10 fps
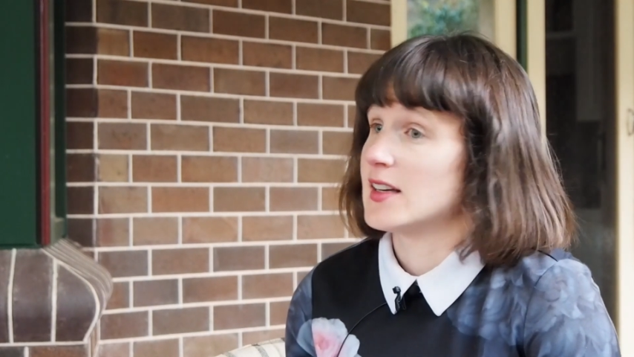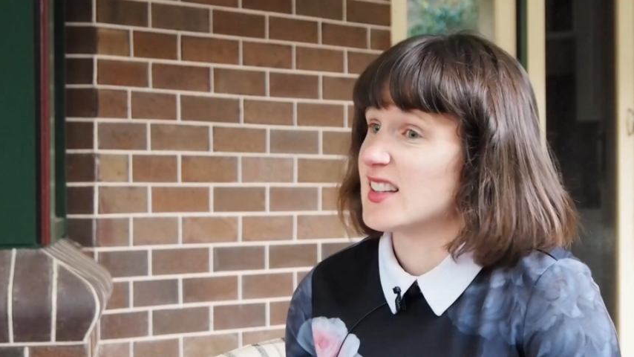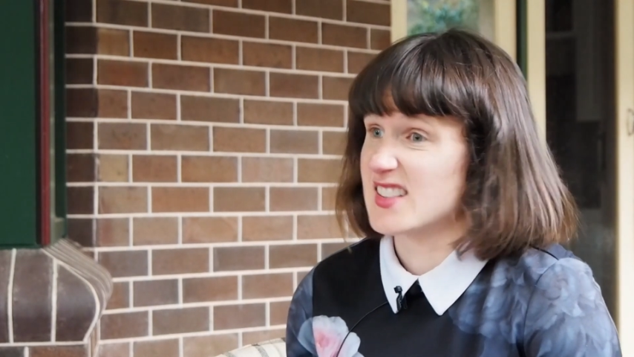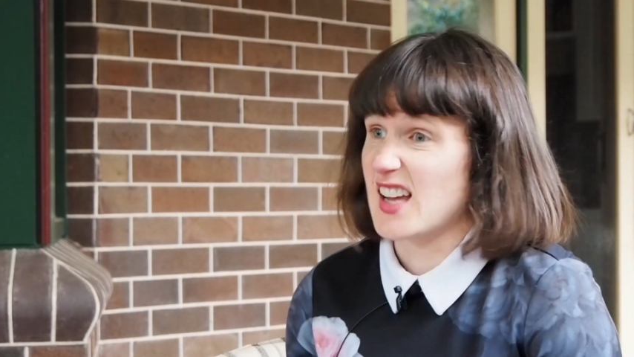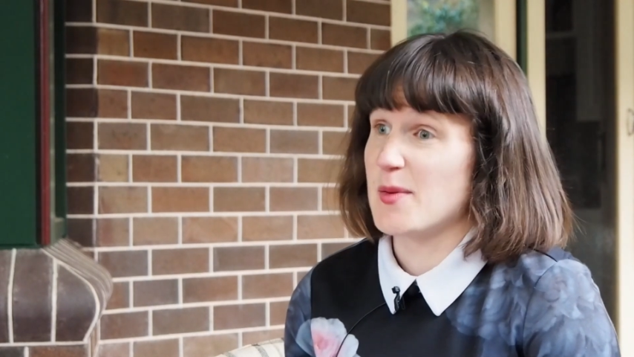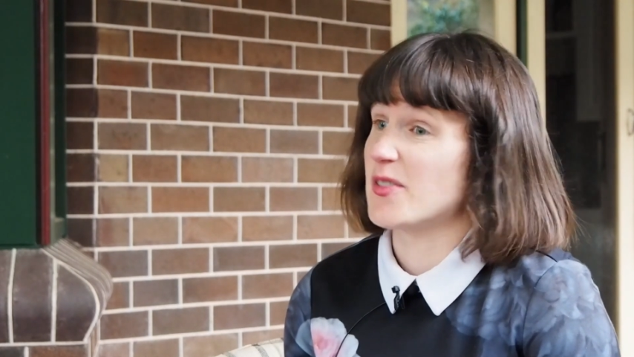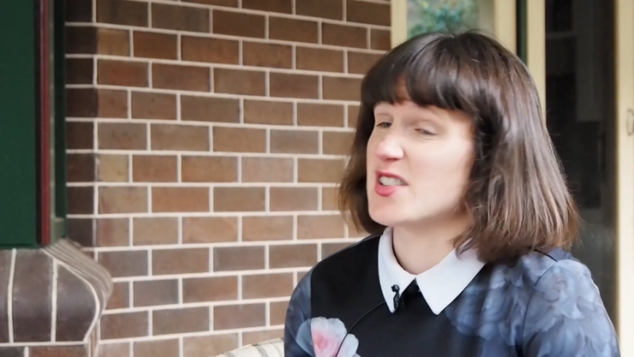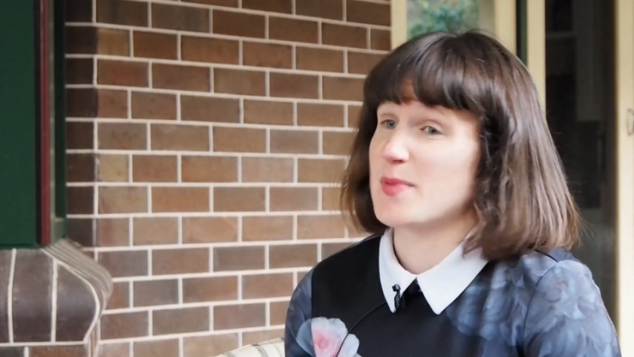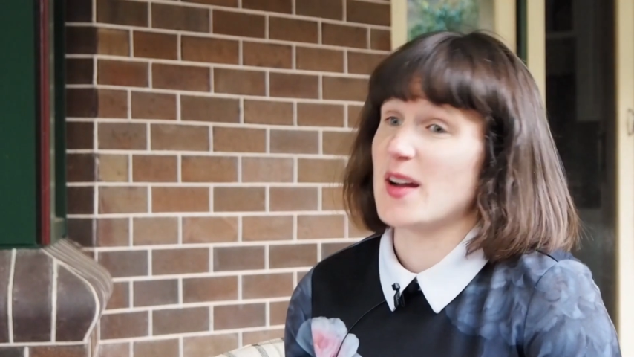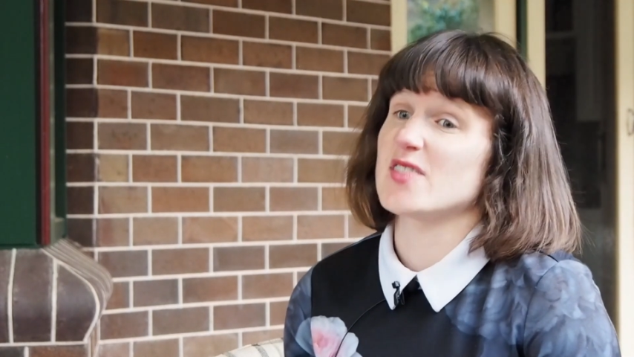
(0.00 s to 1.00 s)
the same
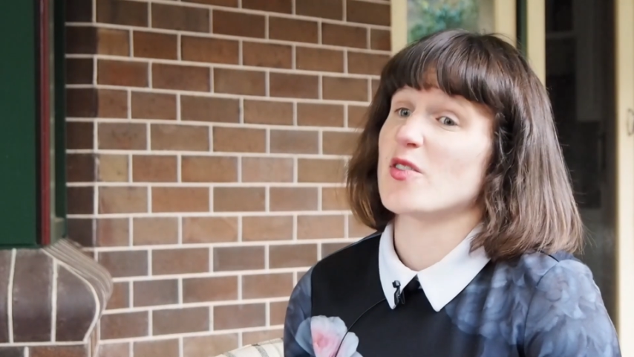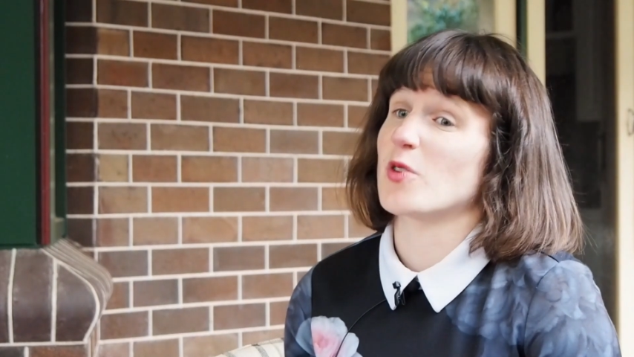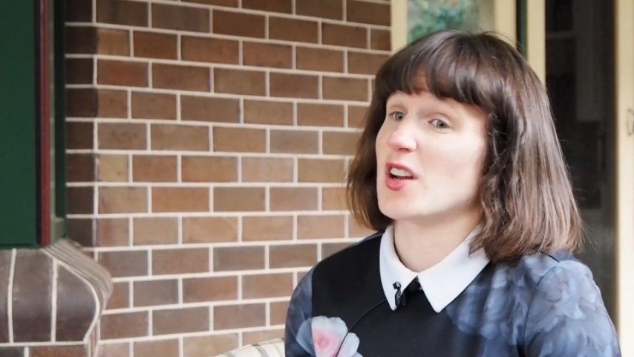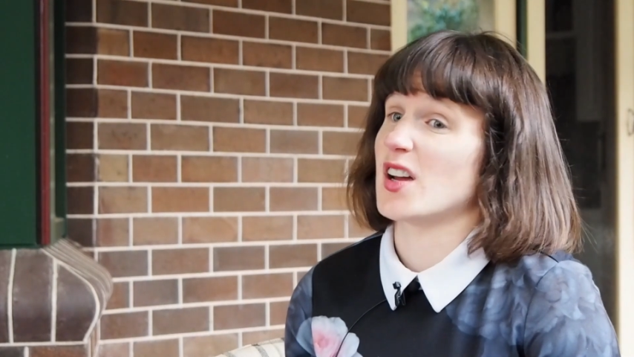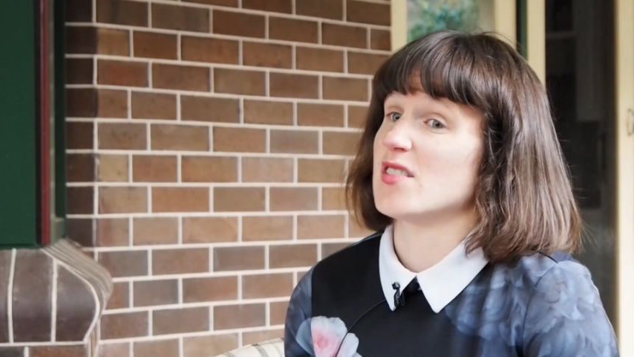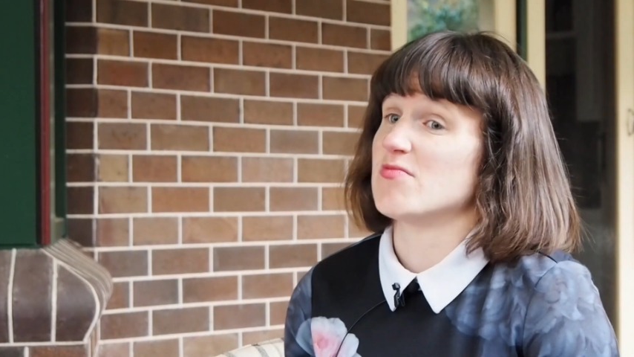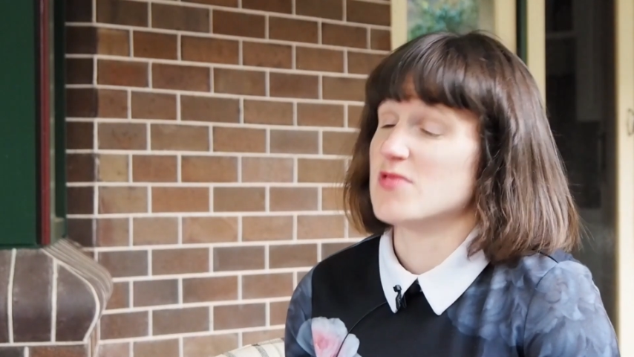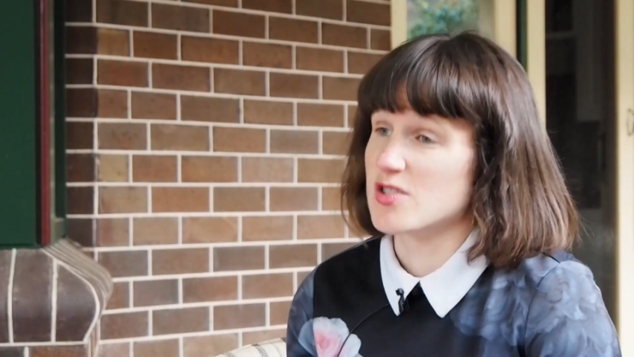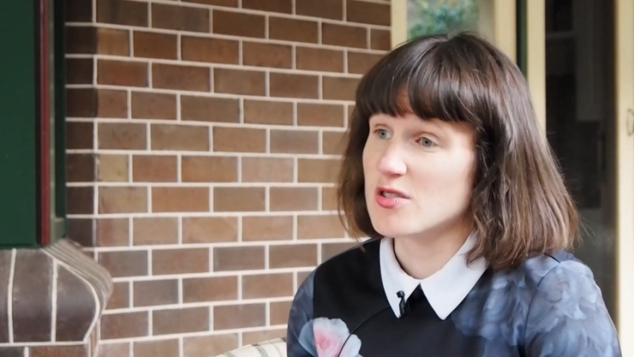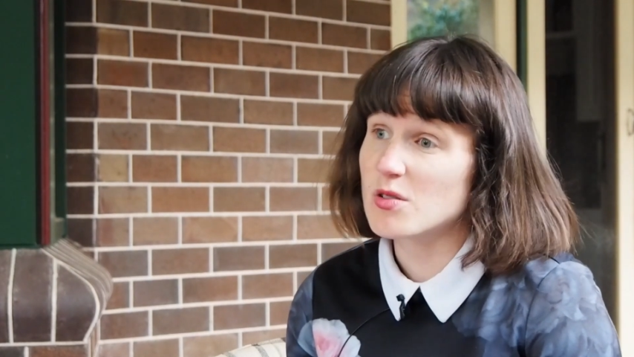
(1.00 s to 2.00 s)
irrespective of what I
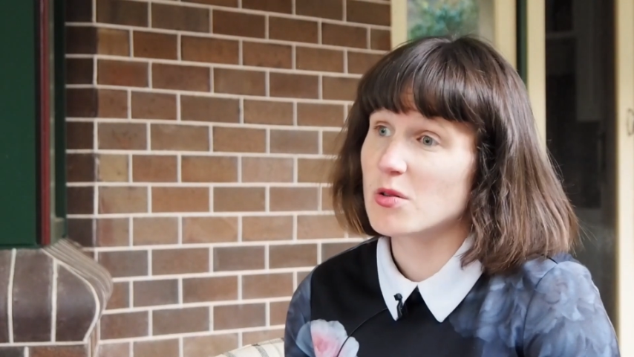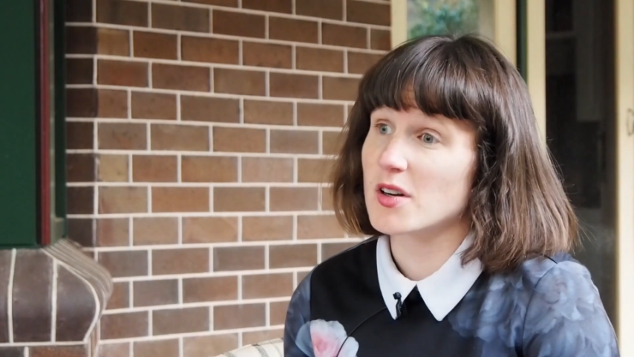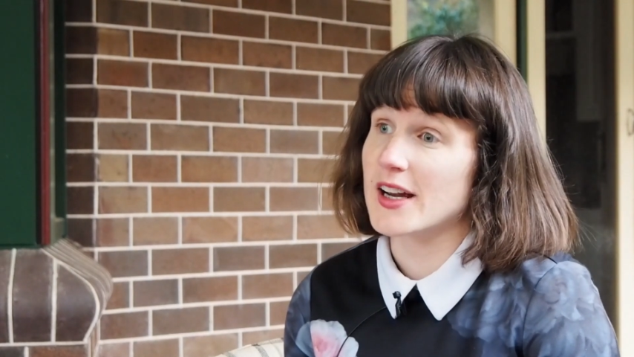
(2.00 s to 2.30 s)
do or what I